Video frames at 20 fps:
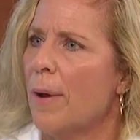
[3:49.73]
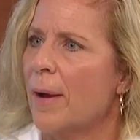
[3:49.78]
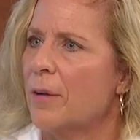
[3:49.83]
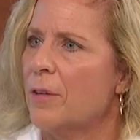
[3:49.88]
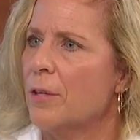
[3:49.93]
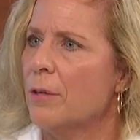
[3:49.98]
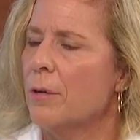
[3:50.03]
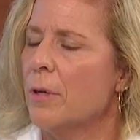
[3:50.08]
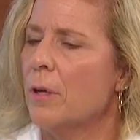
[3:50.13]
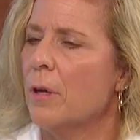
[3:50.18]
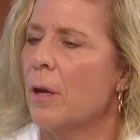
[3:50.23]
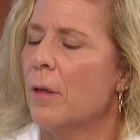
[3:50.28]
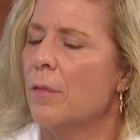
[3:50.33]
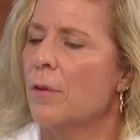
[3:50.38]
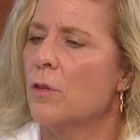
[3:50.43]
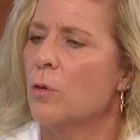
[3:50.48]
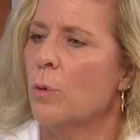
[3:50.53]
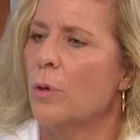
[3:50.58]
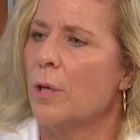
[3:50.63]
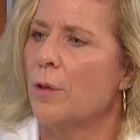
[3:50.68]
bacteria, and
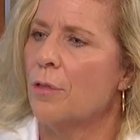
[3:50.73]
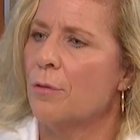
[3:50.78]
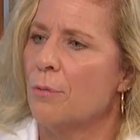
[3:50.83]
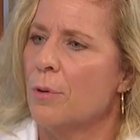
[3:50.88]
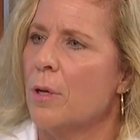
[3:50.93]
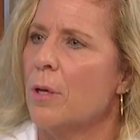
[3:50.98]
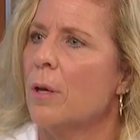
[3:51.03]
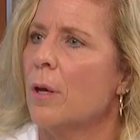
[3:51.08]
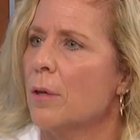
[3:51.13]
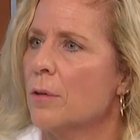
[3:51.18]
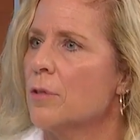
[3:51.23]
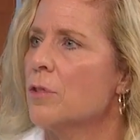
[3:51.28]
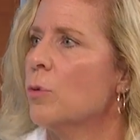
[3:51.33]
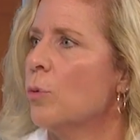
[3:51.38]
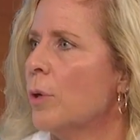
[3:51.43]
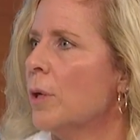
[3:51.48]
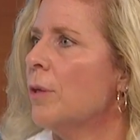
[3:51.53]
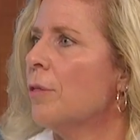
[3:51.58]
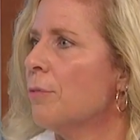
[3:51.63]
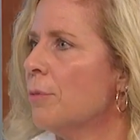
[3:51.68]
the mm-hmm. 23 has
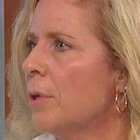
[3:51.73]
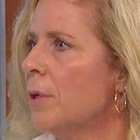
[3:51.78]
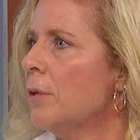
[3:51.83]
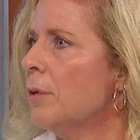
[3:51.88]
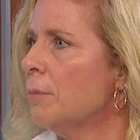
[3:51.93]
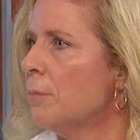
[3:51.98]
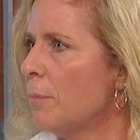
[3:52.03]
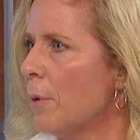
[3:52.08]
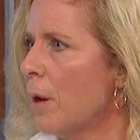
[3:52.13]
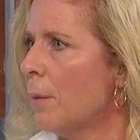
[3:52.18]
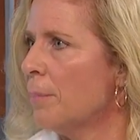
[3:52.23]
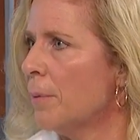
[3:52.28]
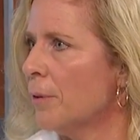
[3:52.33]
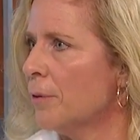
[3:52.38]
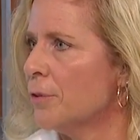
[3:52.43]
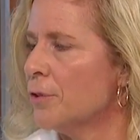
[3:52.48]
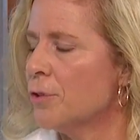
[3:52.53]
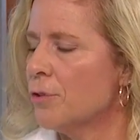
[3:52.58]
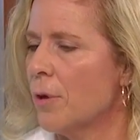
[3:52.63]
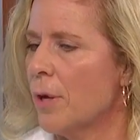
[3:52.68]
23
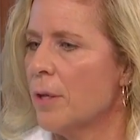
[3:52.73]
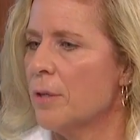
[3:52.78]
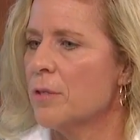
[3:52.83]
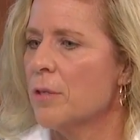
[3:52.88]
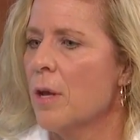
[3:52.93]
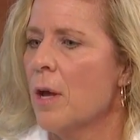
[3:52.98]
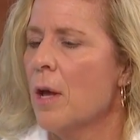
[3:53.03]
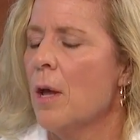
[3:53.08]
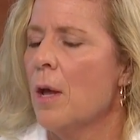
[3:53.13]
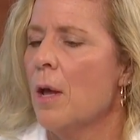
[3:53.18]
popular strains.